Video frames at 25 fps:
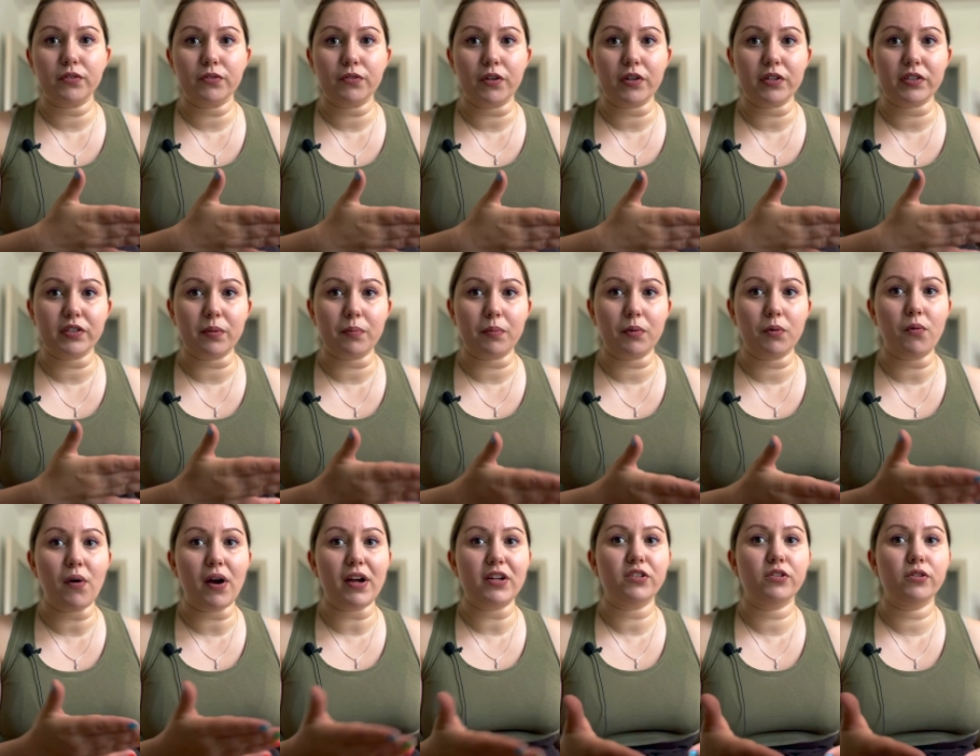For
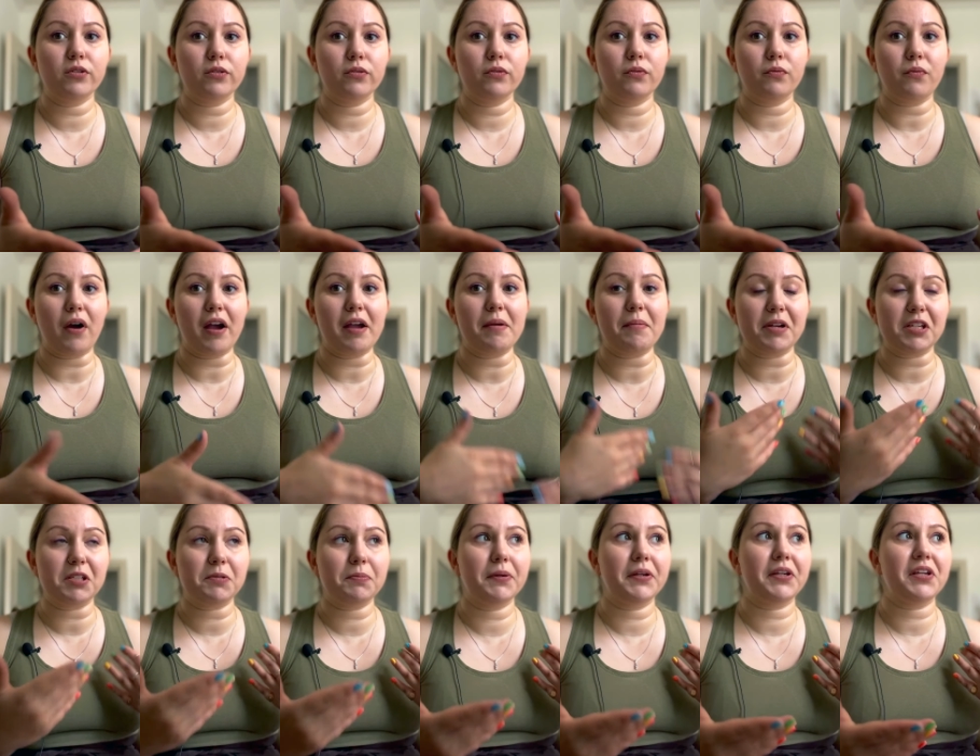example, why am
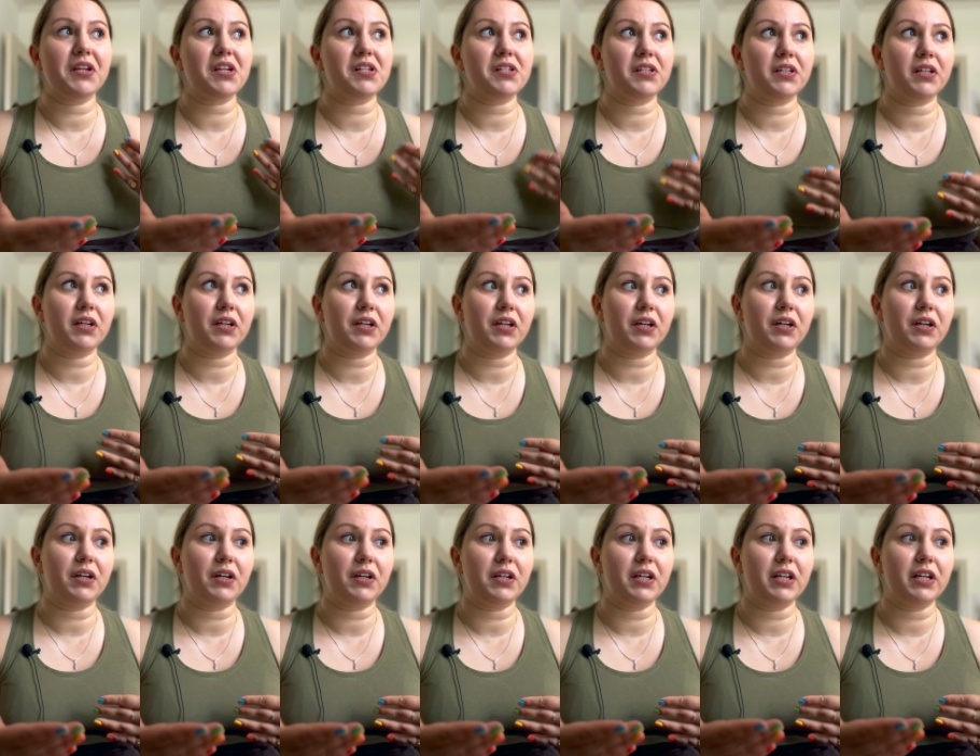I speaking
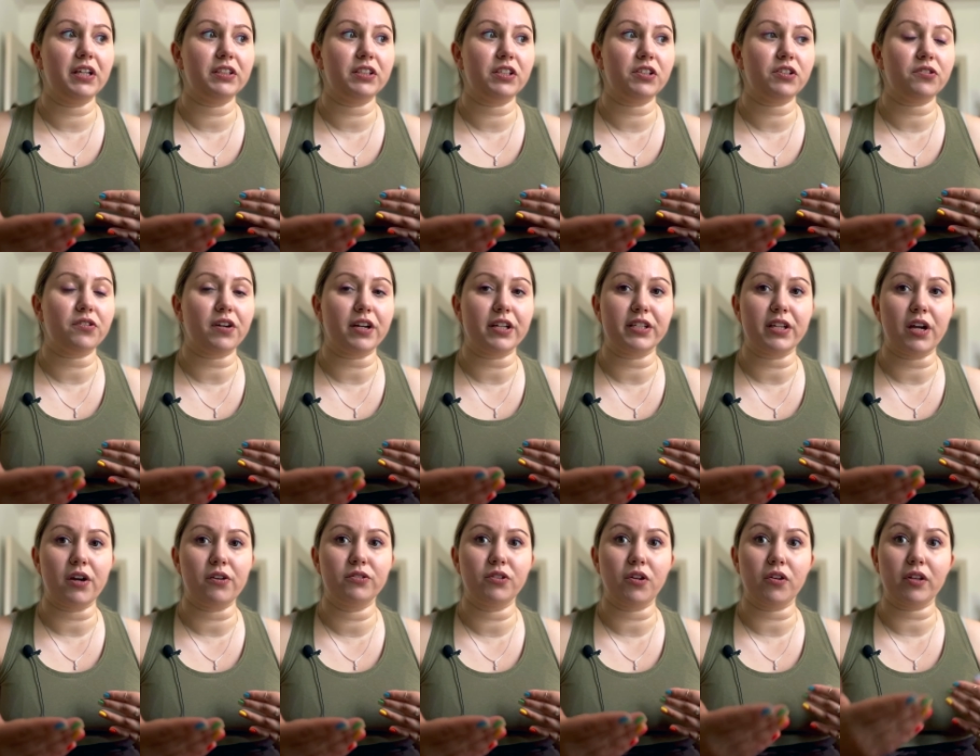English right
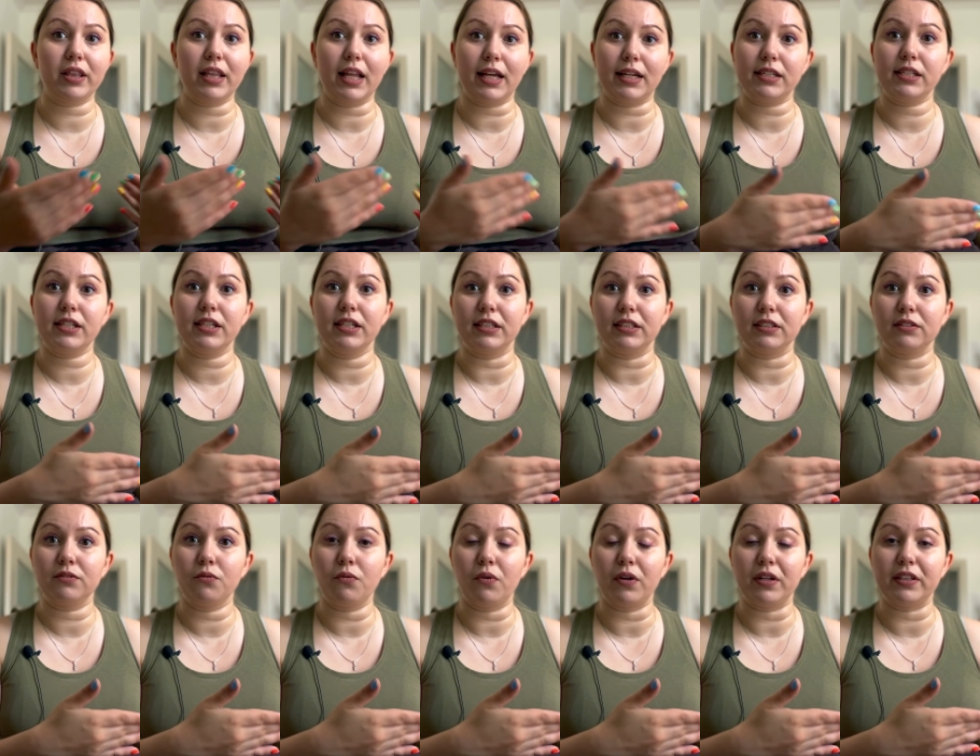now, not
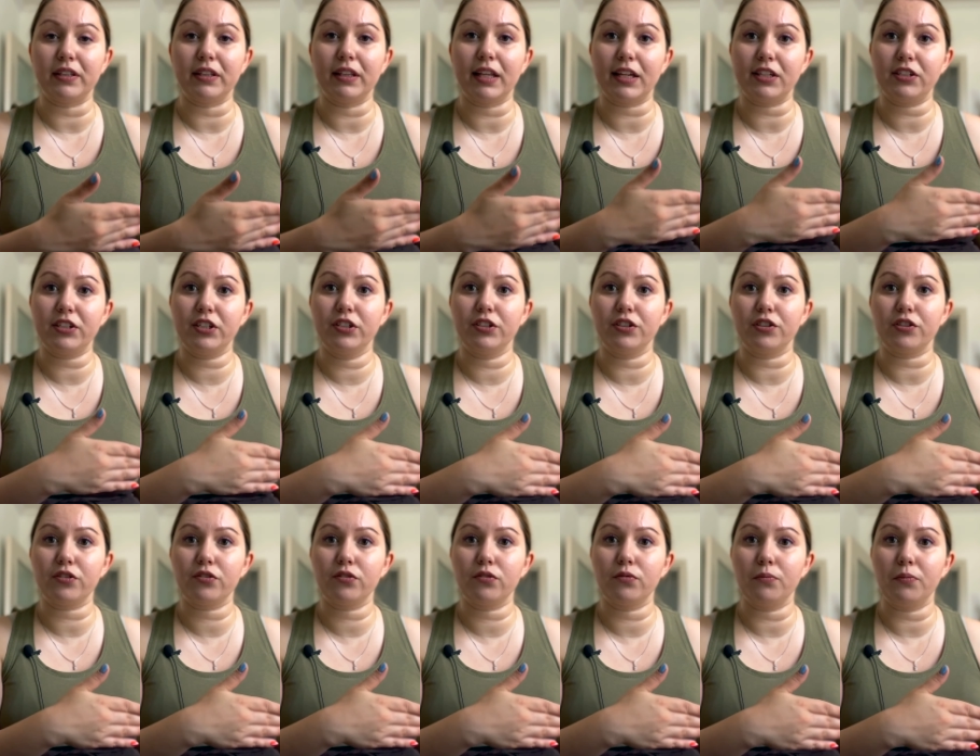Latin, when Latin
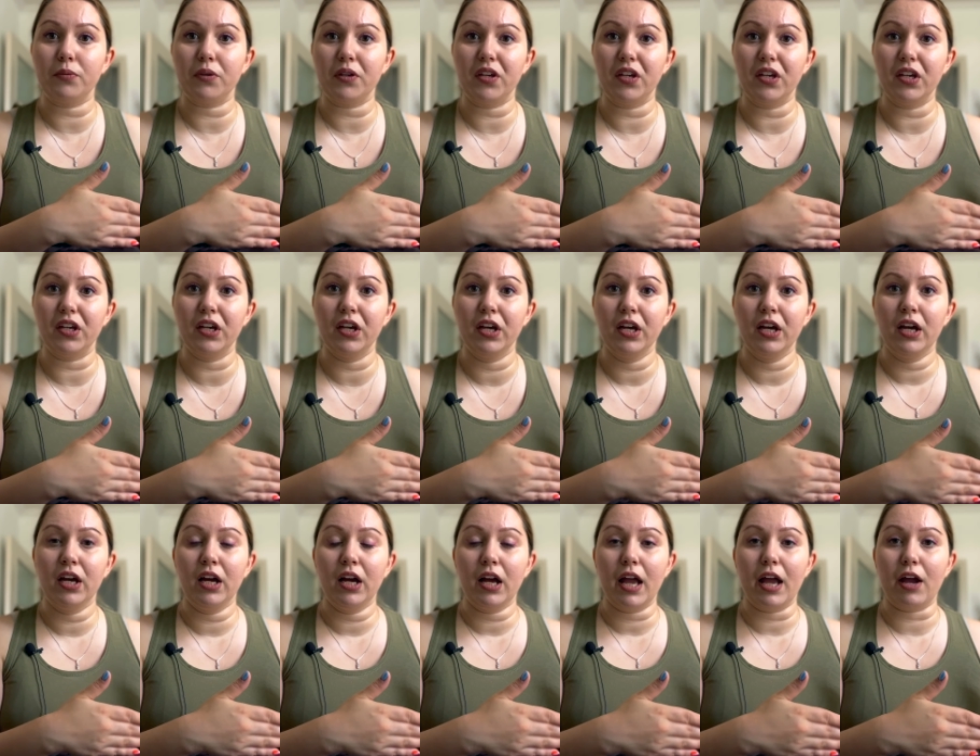used to be
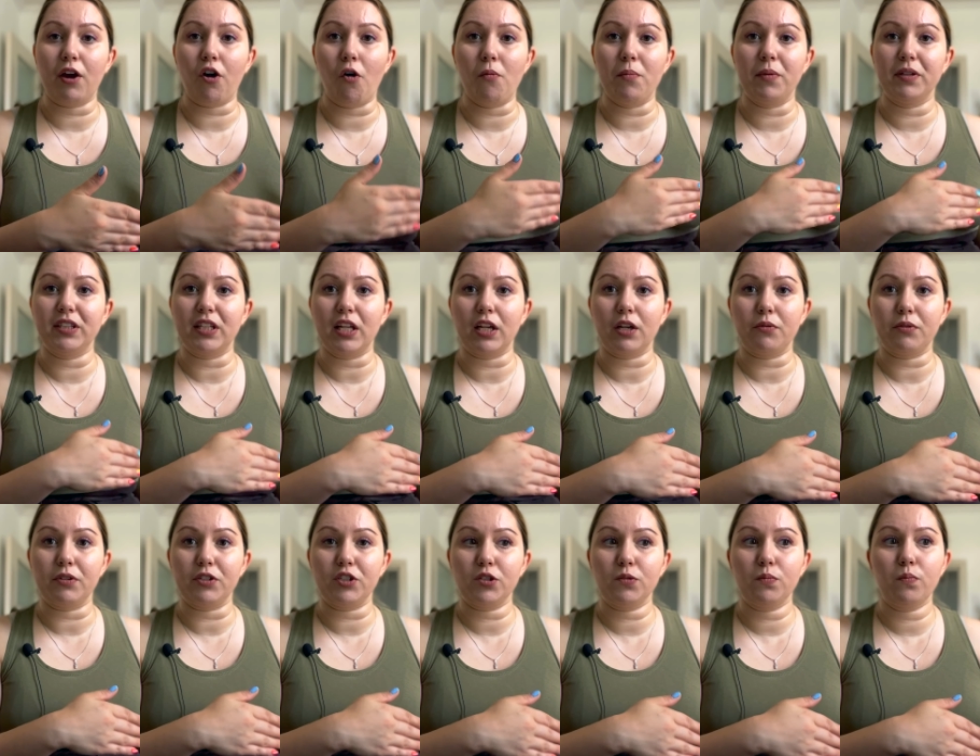a common
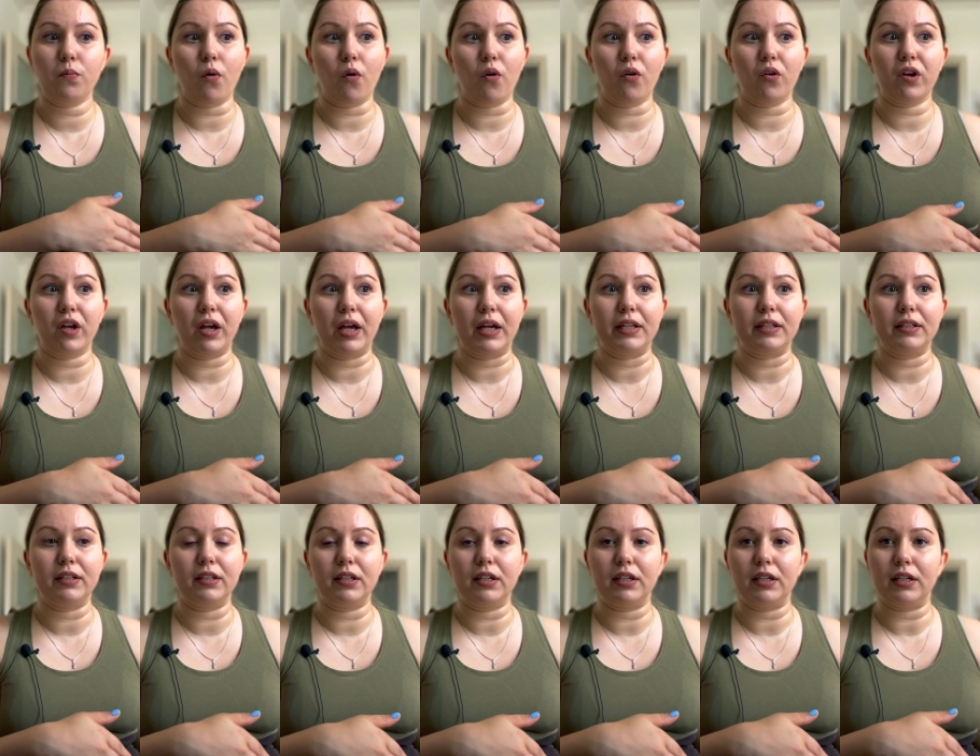language
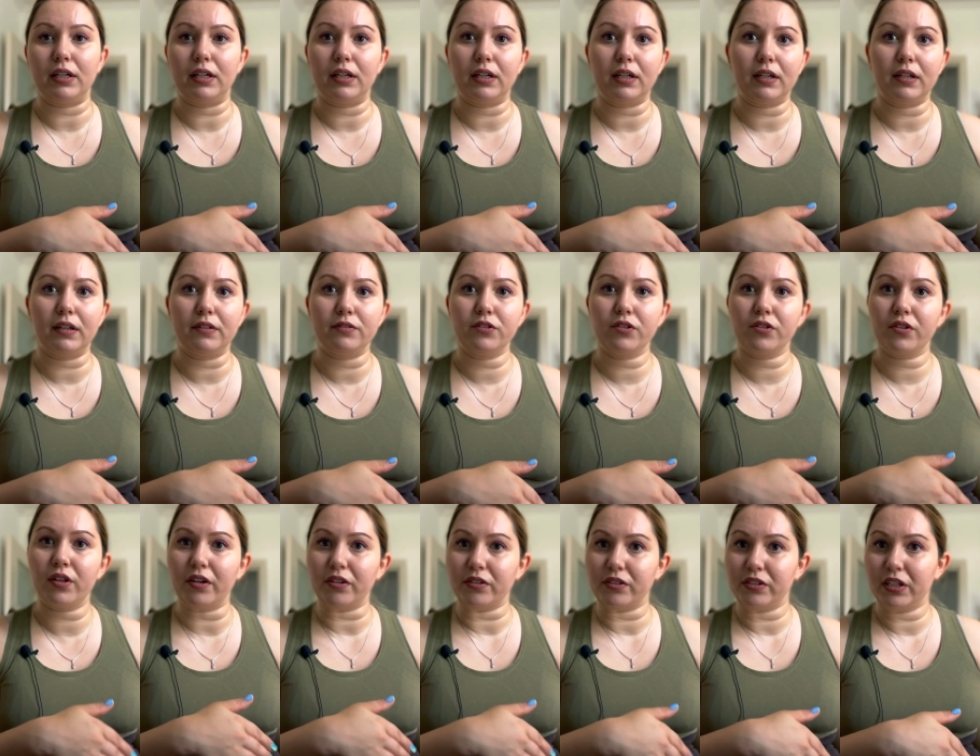spoken
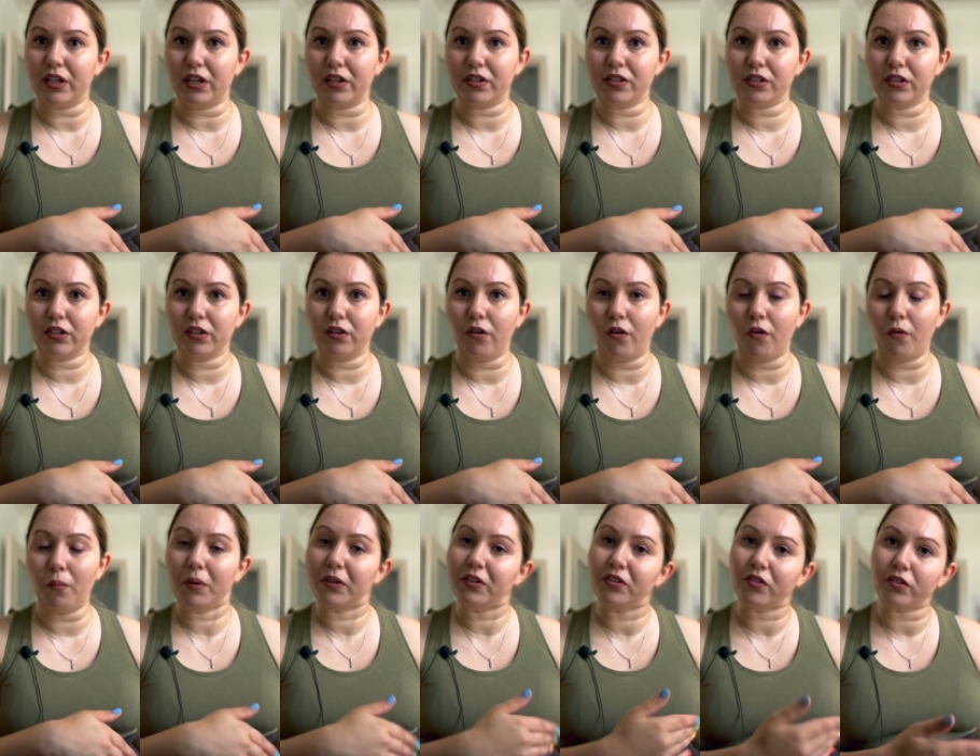2000 years
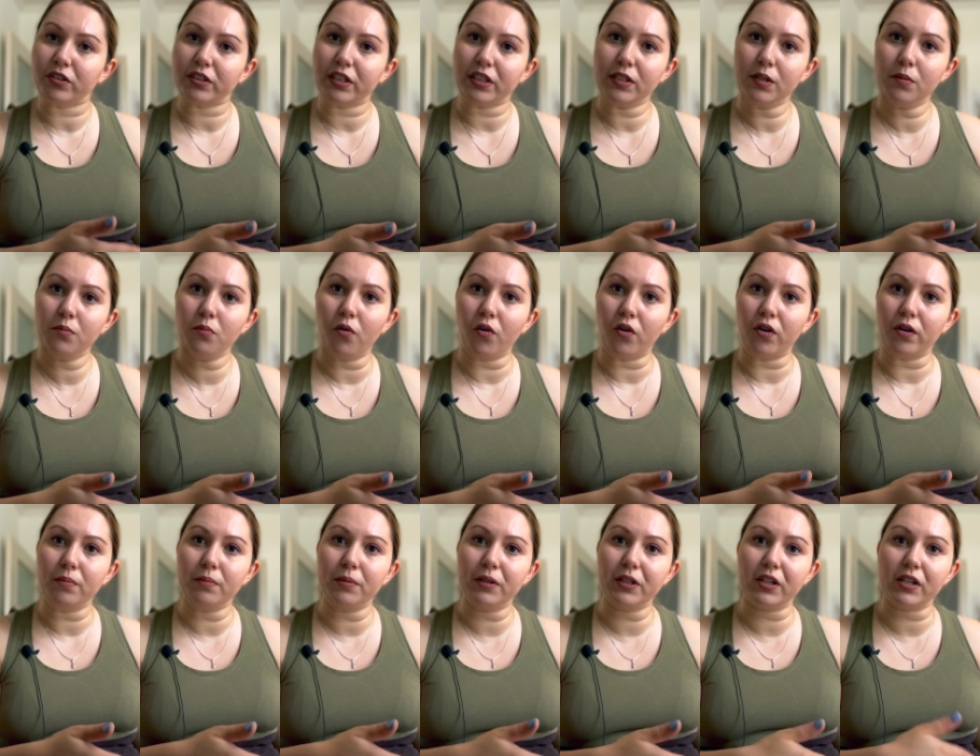ago, but not
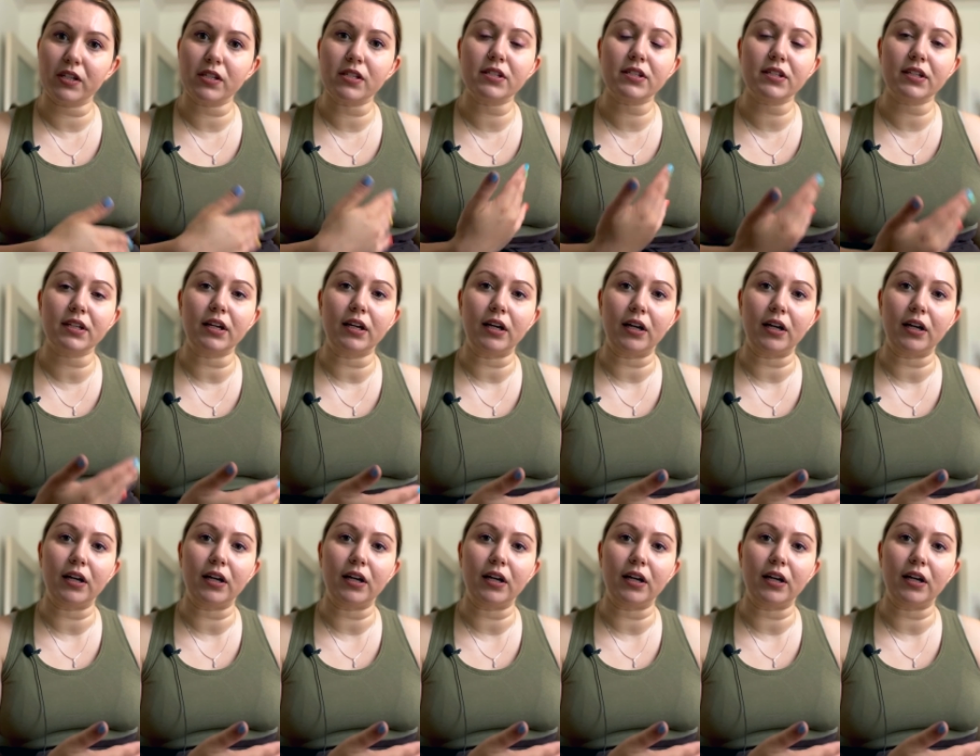anymore, because